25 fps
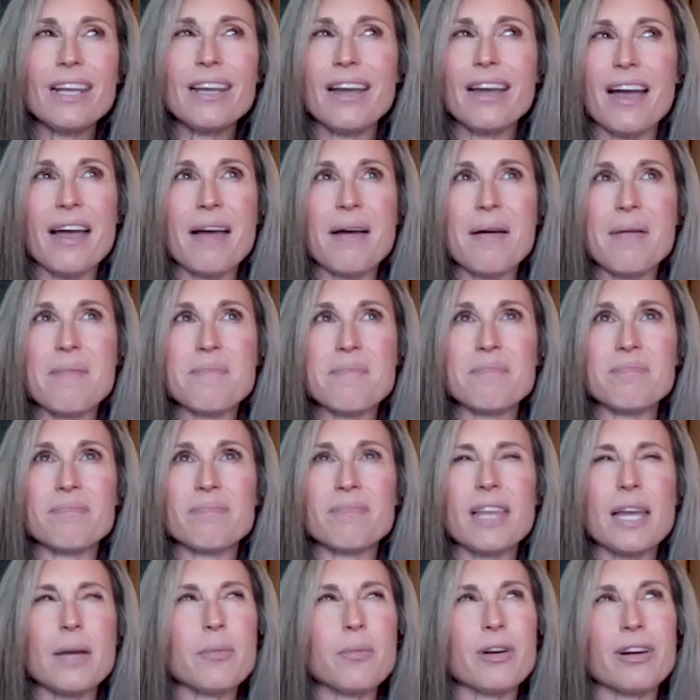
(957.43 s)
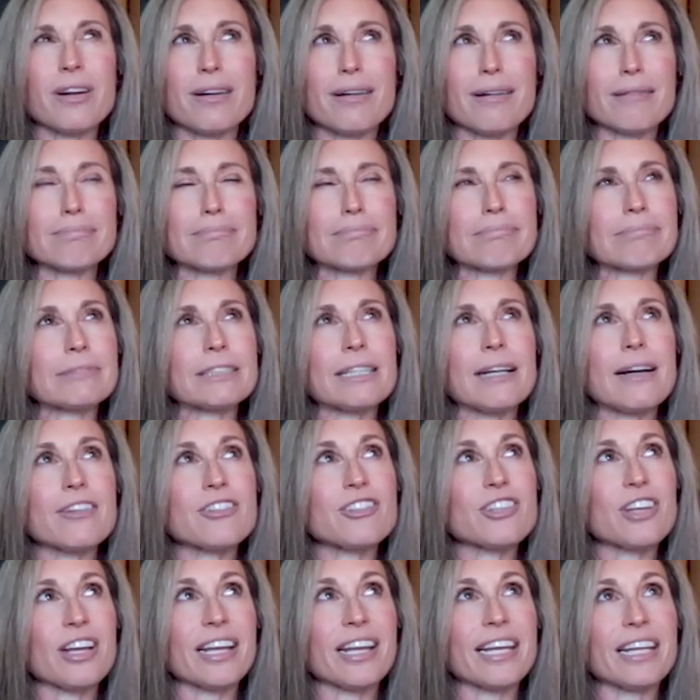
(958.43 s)
They were,
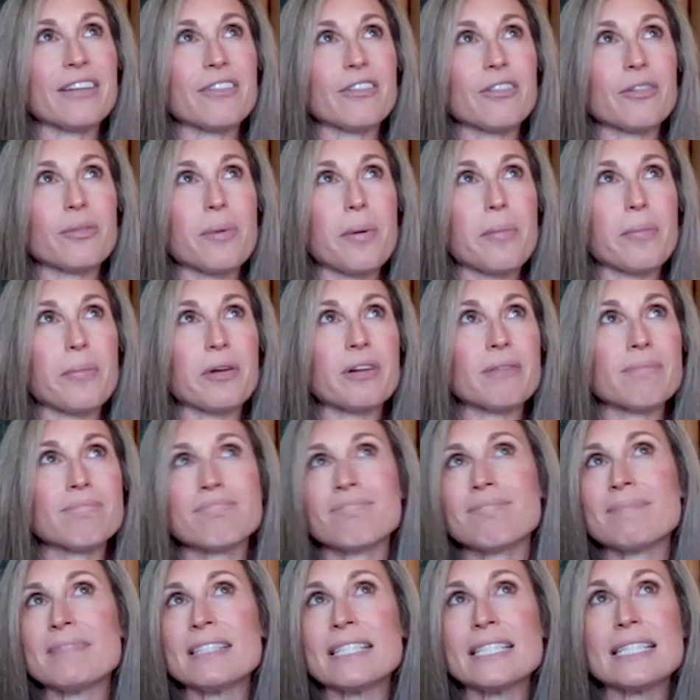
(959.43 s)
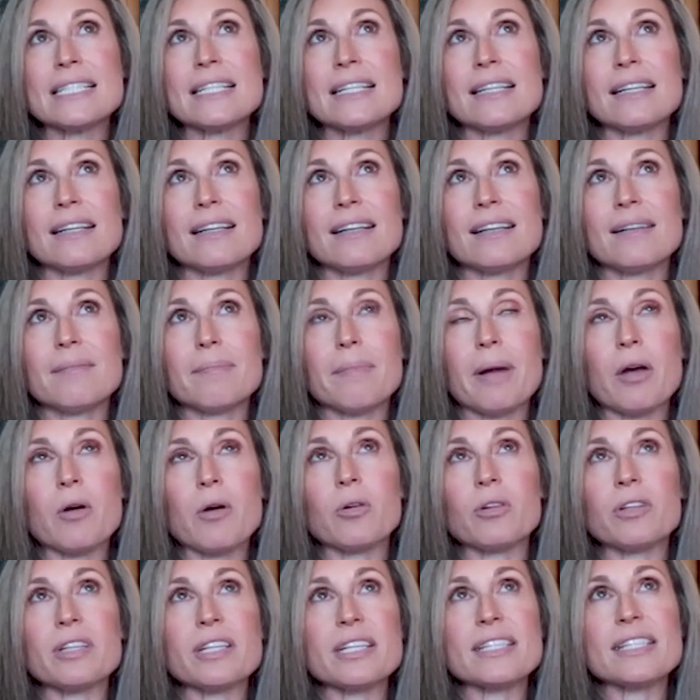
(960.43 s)
gosh, I can't even remember. My
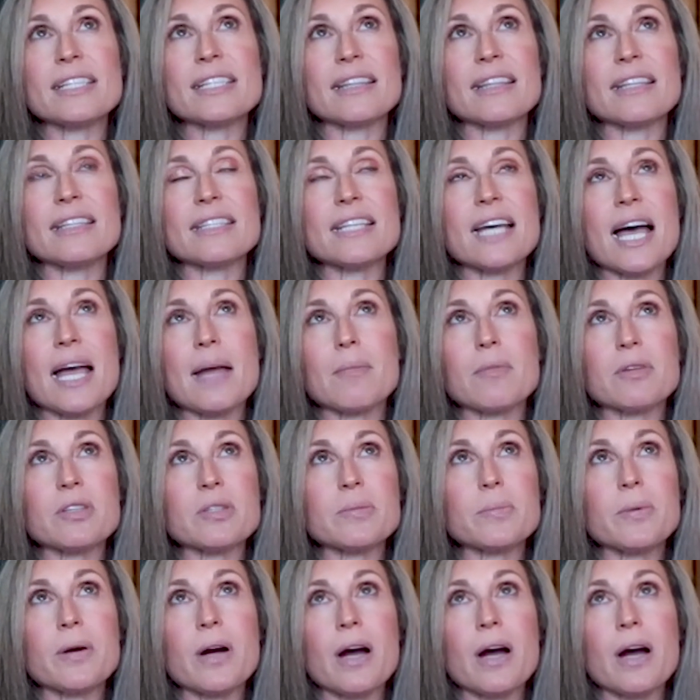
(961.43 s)
oldest at the time was